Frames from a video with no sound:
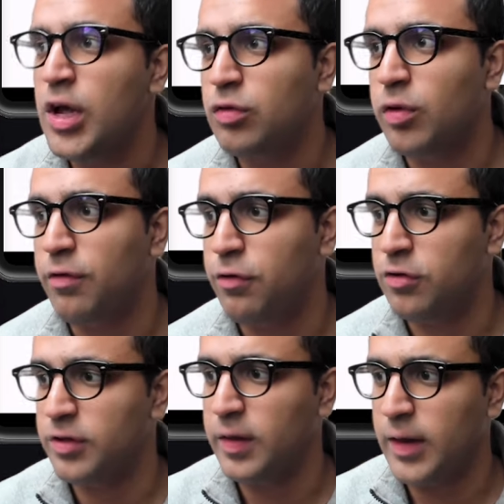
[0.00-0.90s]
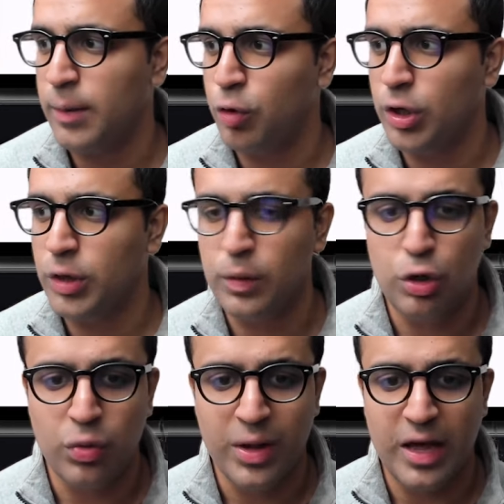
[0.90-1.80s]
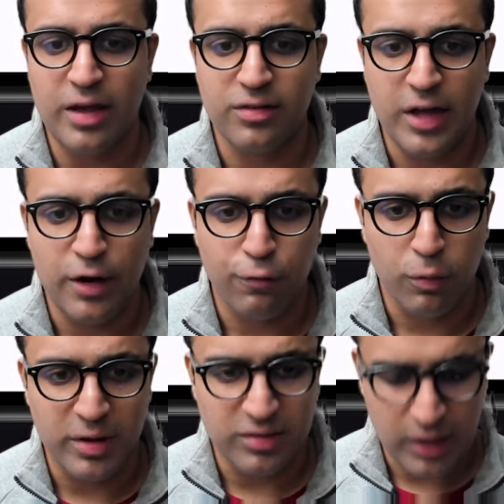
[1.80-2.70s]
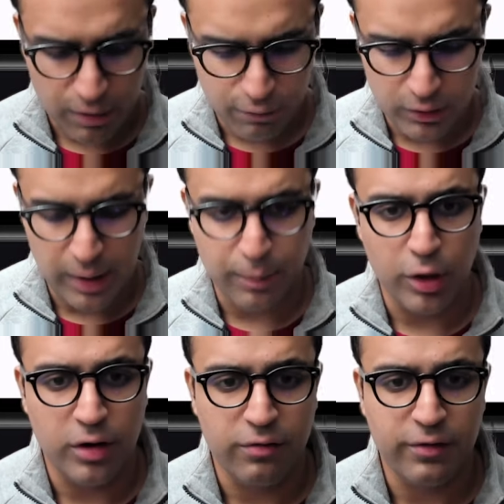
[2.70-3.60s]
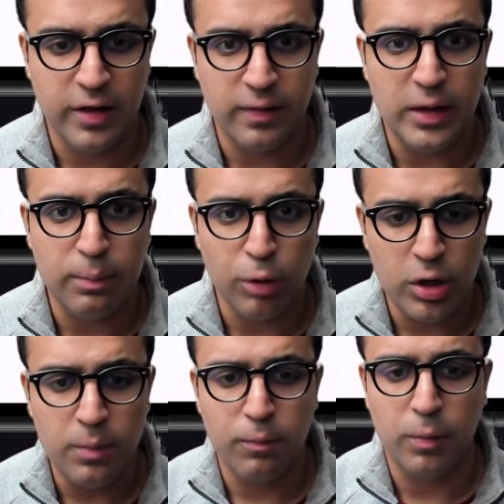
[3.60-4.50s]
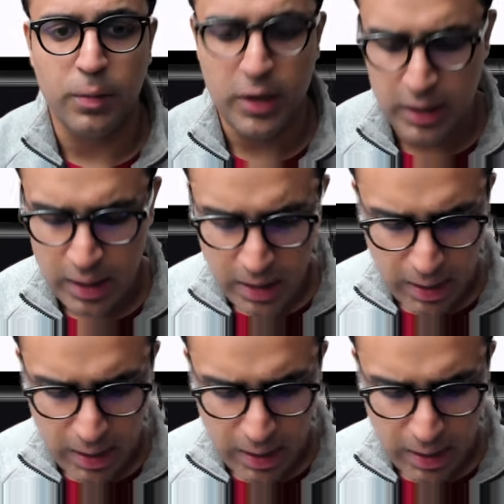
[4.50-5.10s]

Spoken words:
So the first thing that I'm going to be doing is that for my scaffold, I'm going to define the body property,